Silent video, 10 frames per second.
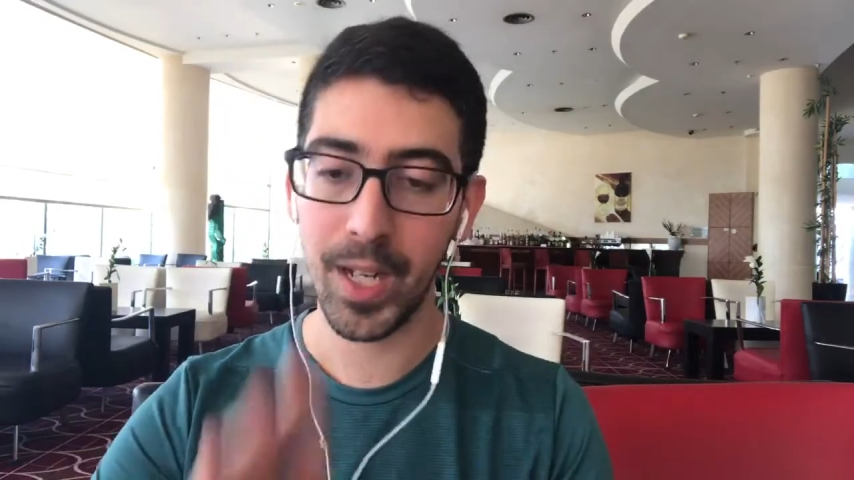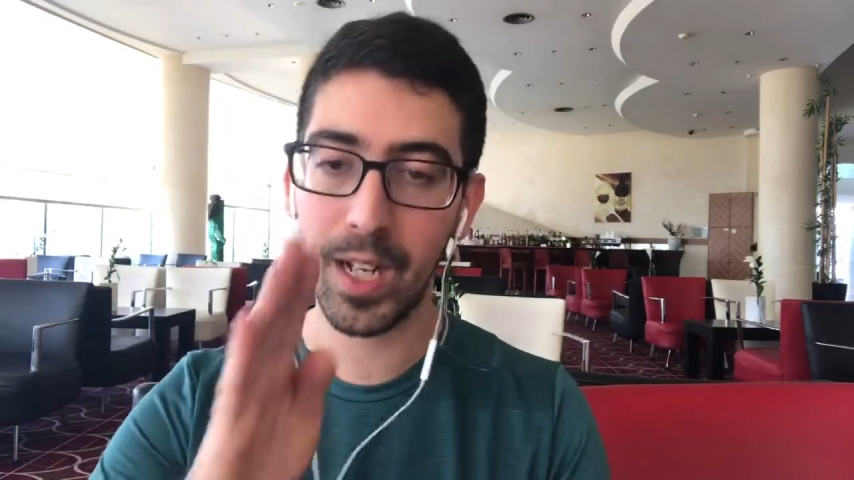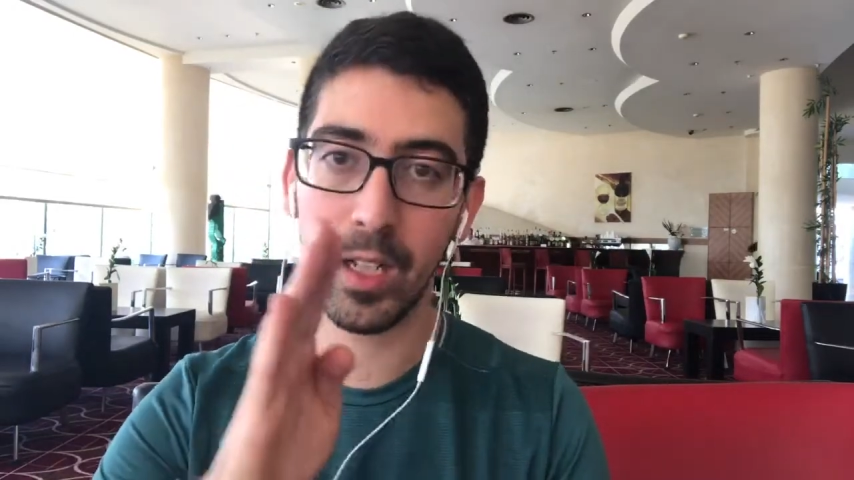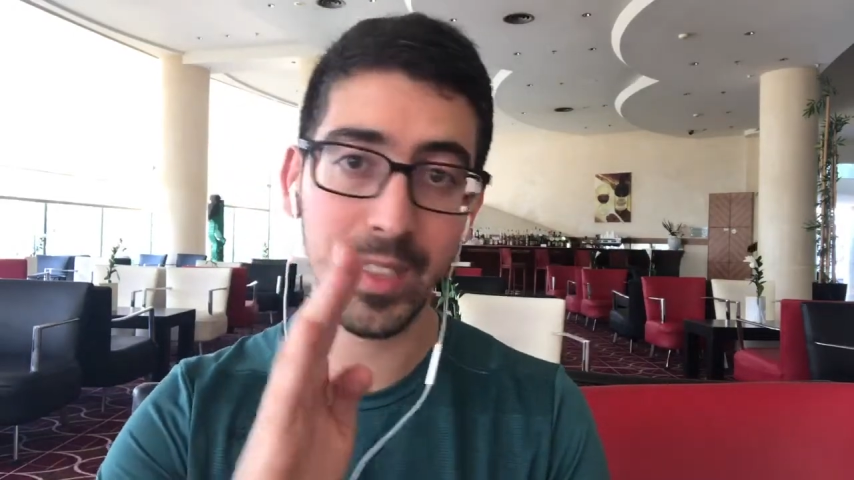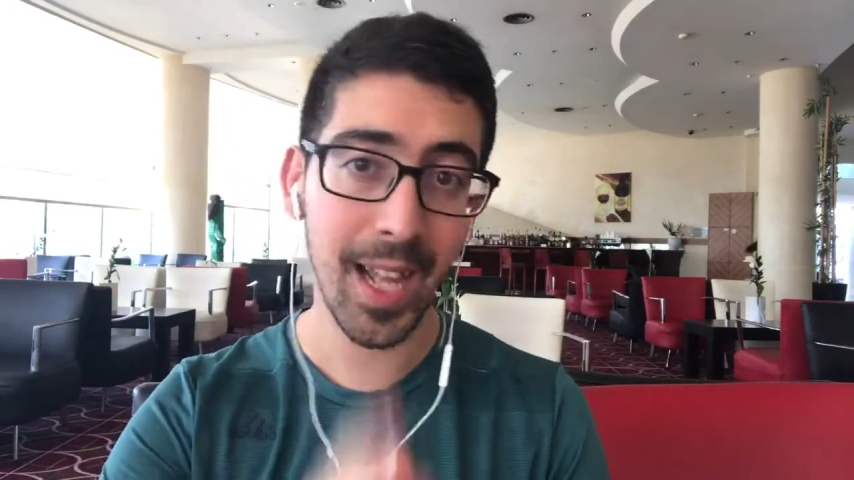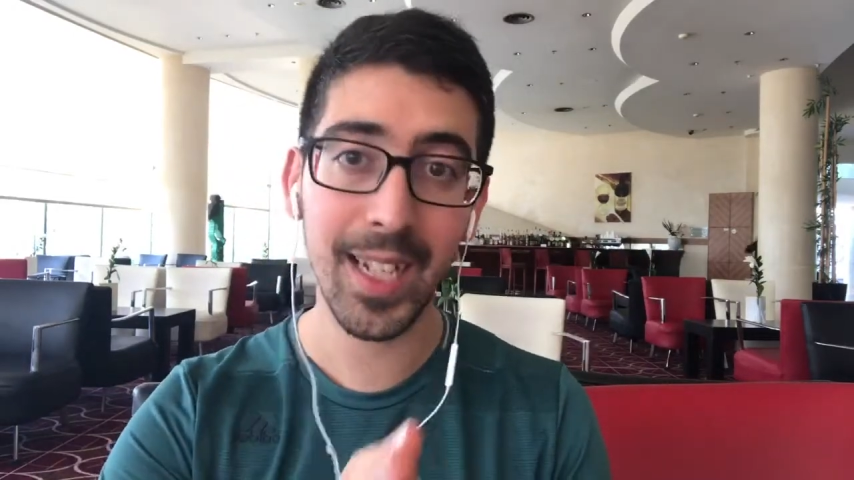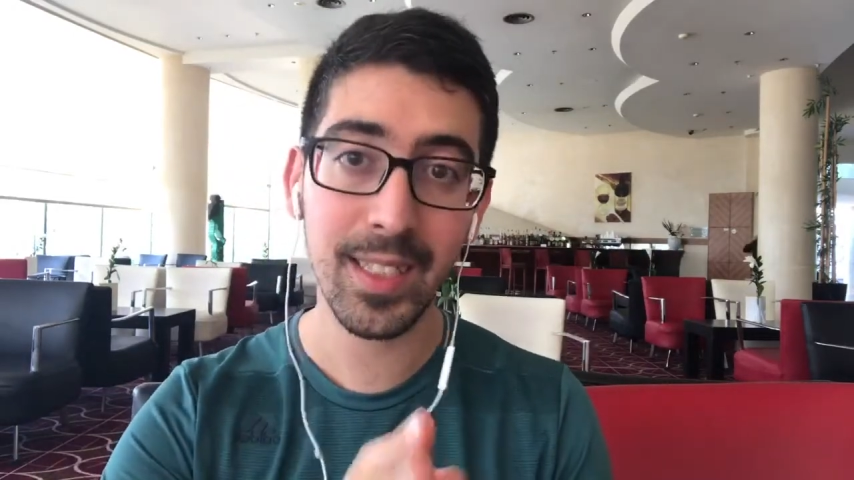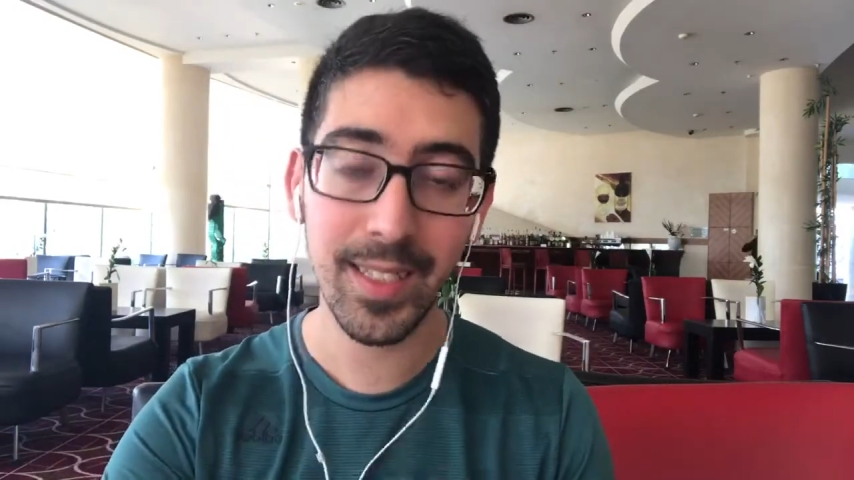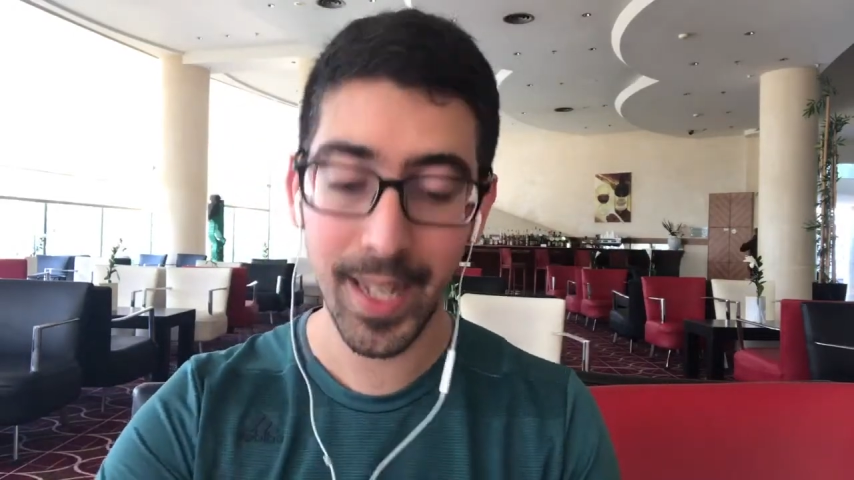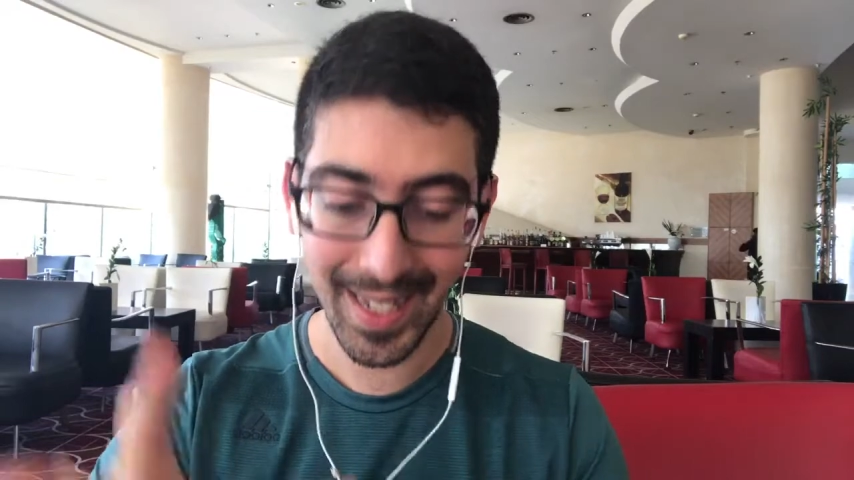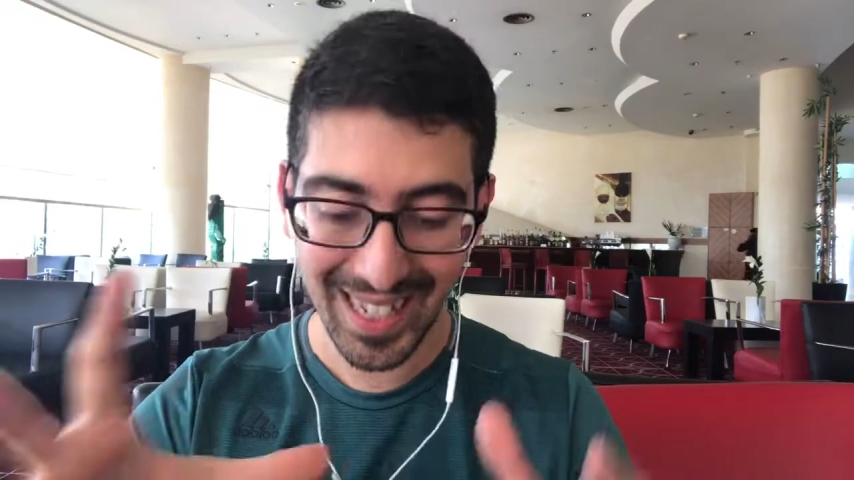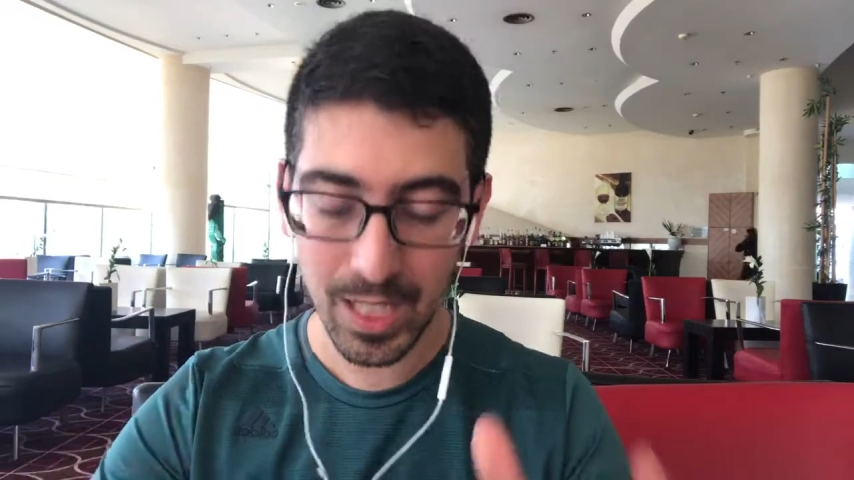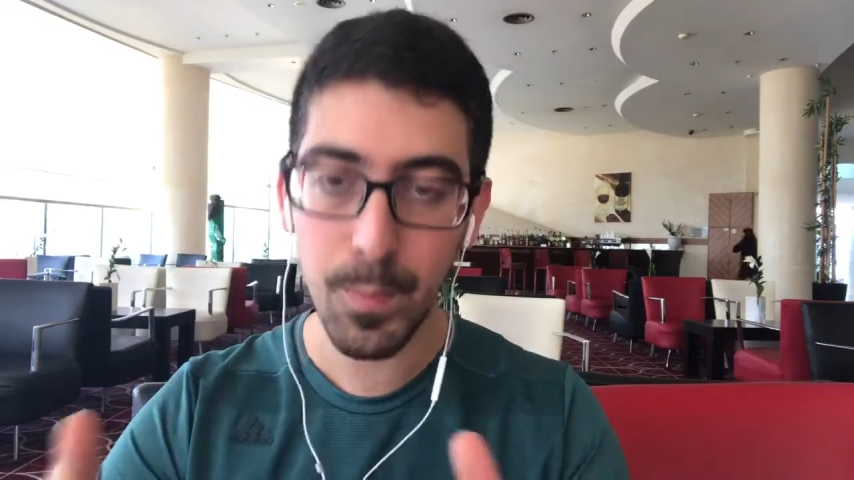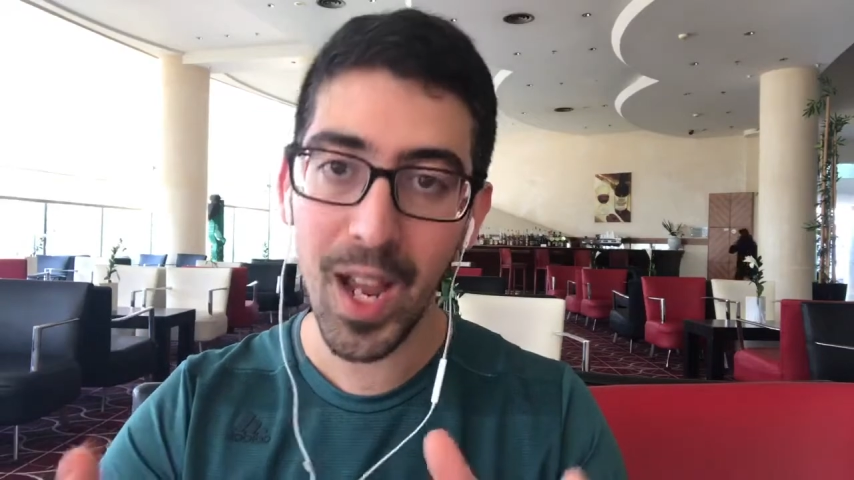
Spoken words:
Because like I said, let's